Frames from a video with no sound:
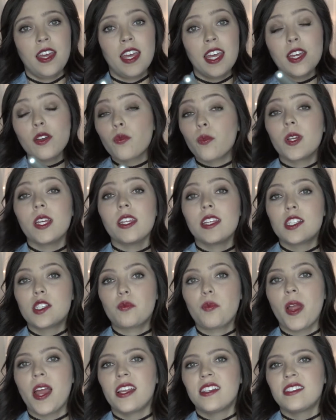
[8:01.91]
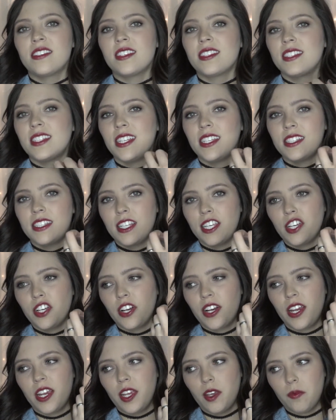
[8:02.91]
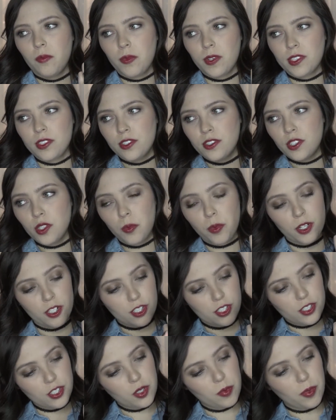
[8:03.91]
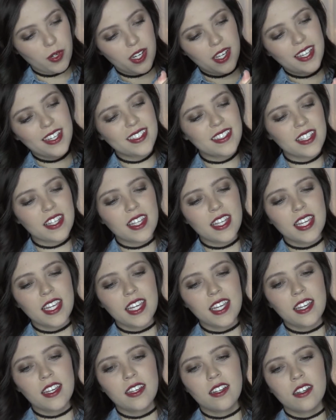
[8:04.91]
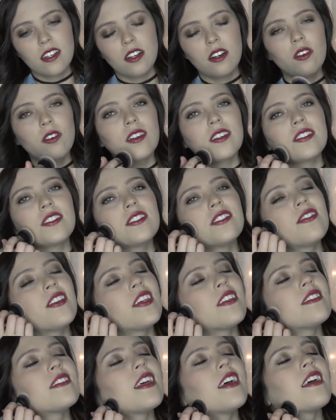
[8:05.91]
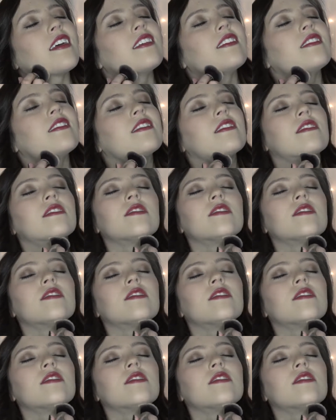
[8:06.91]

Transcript: It really spreads the CC cream super, super easily. Oh, and it just feels nice.